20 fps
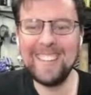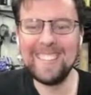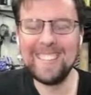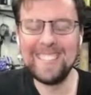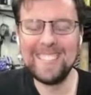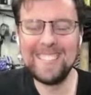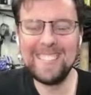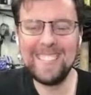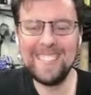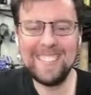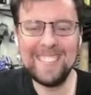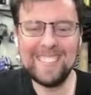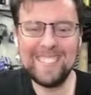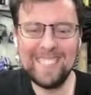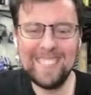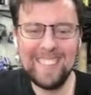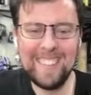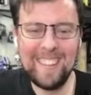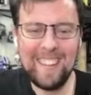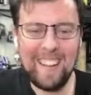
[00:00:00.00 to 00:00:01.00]
yeah, yeah.
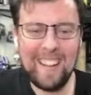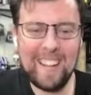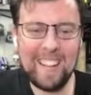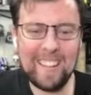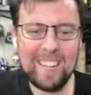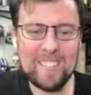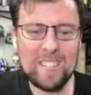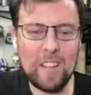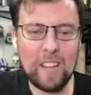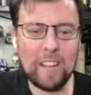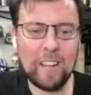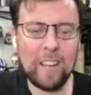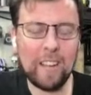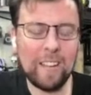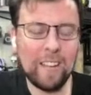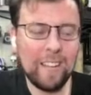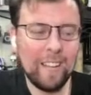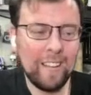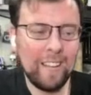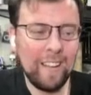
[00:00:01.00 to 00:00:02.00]
I
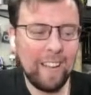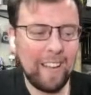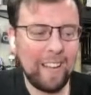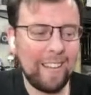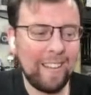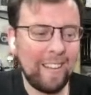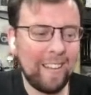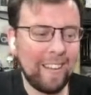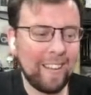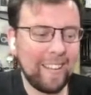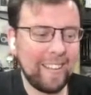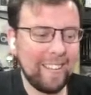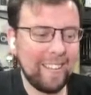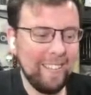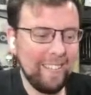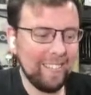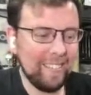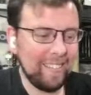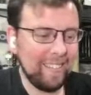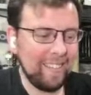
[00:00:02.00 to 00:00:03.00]
I